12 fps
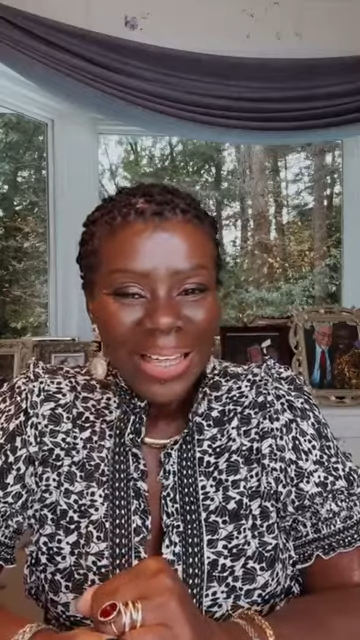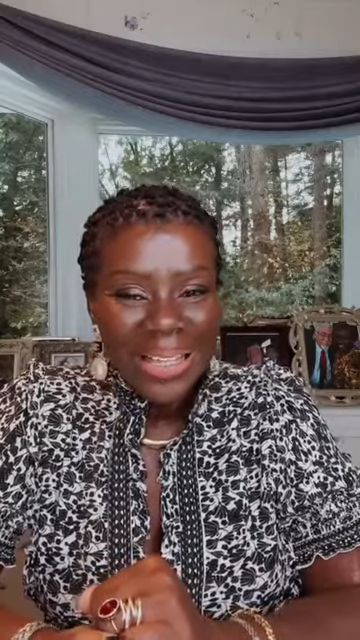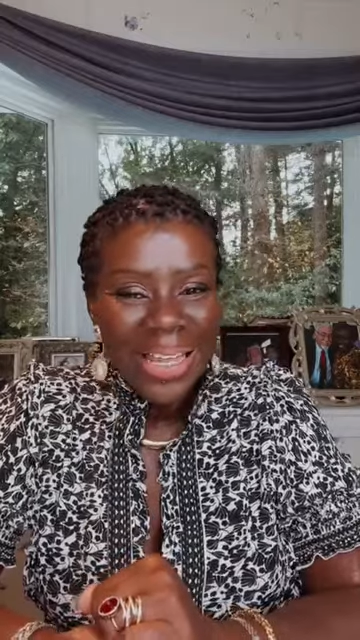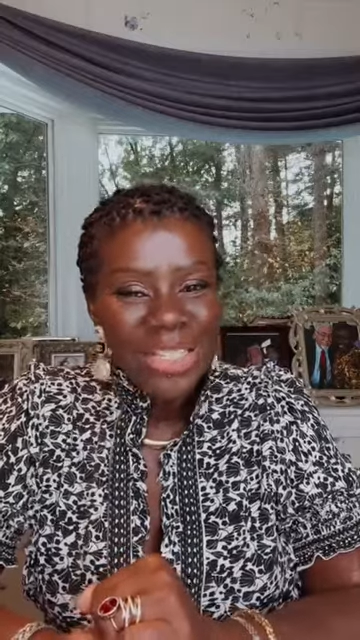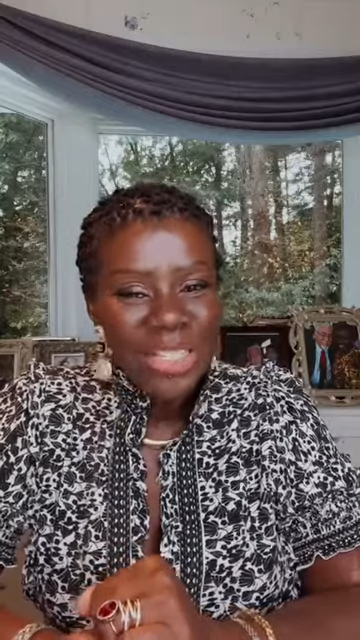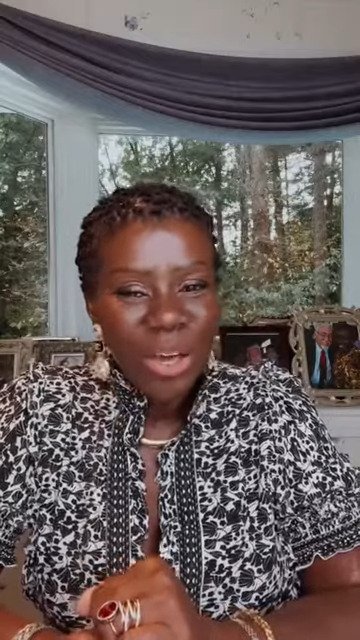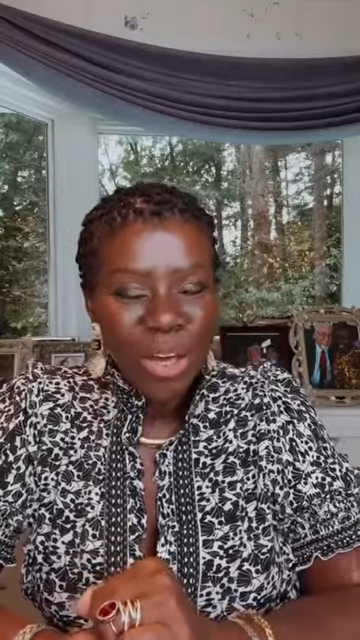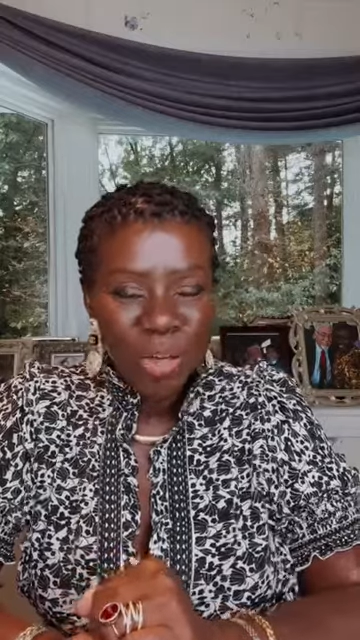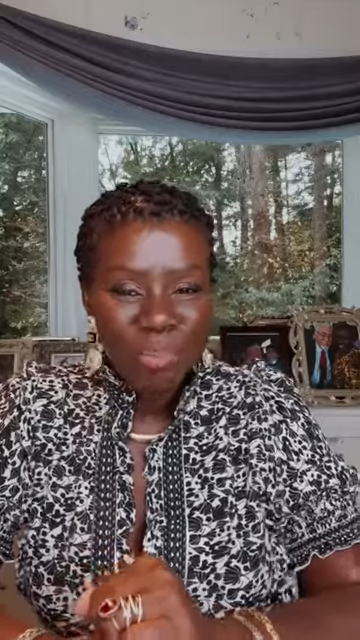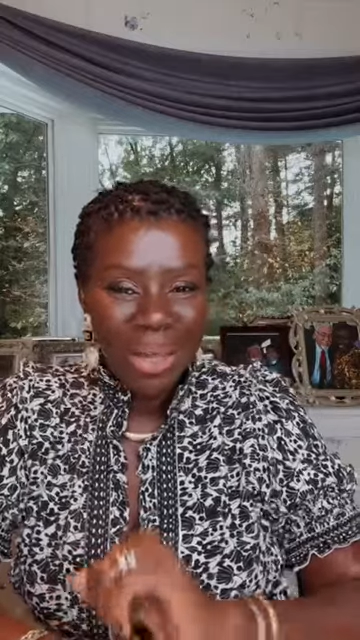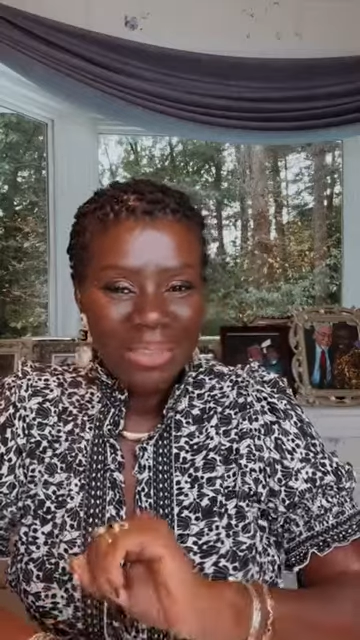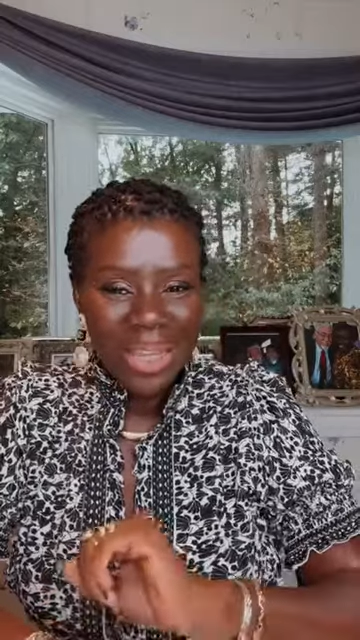Let's talk
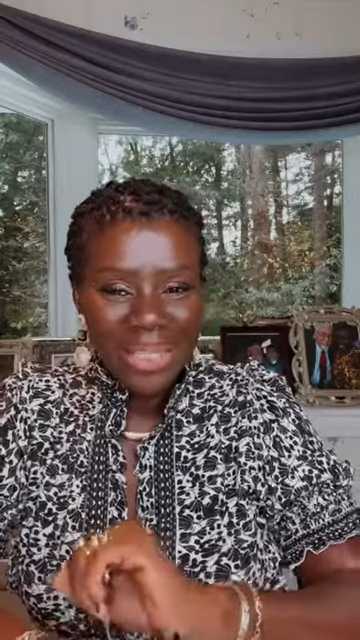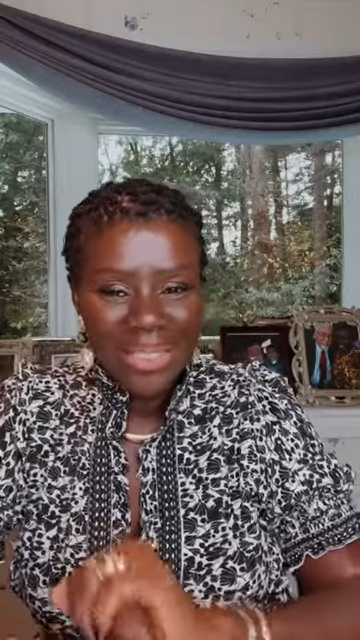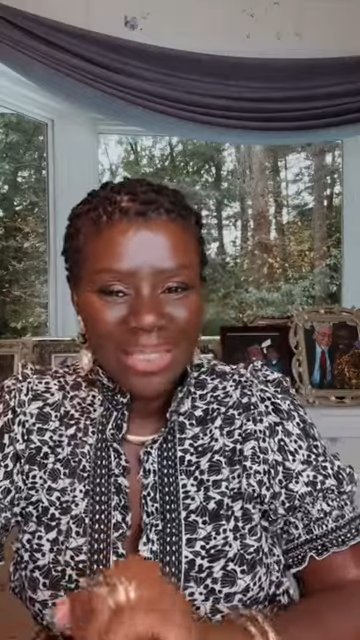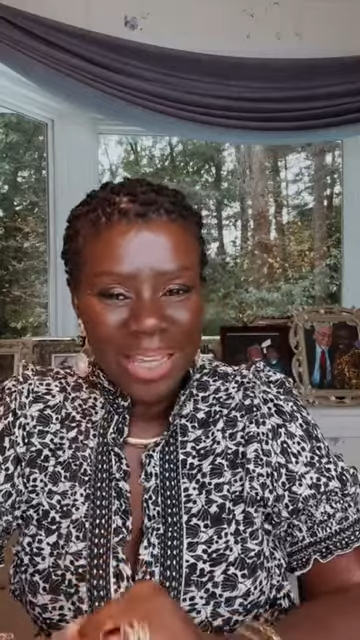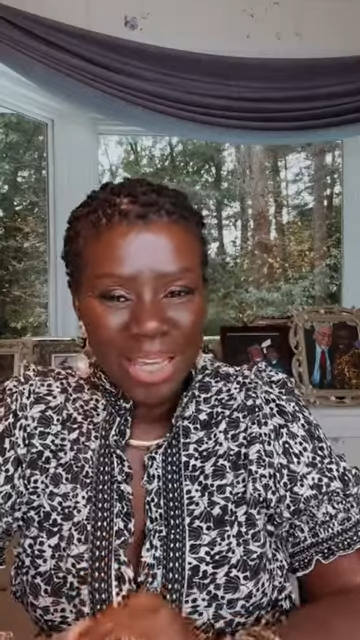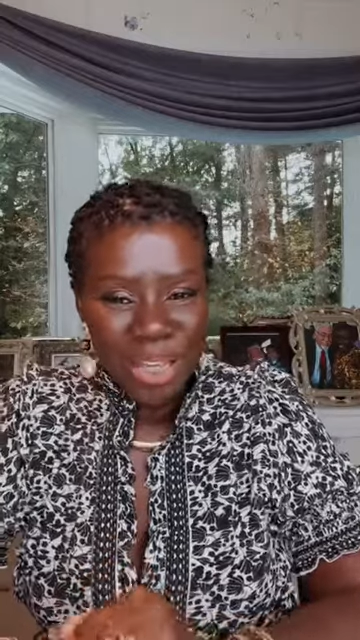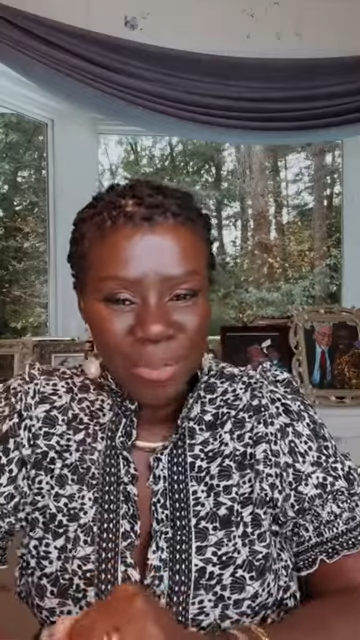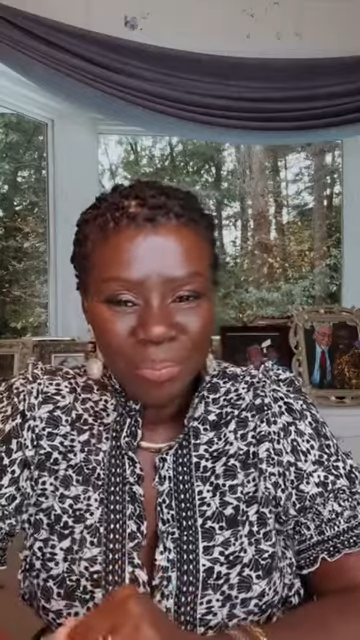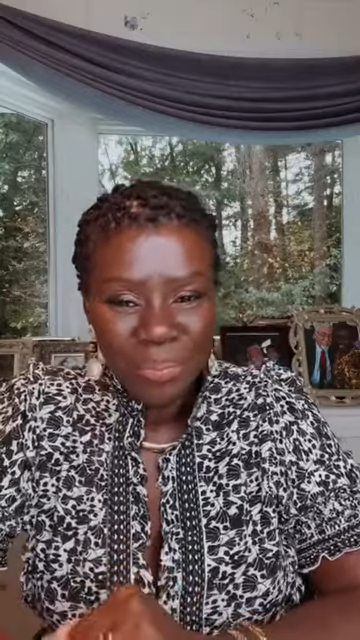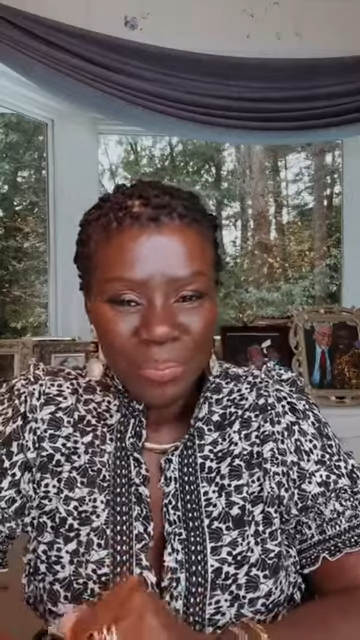about that today.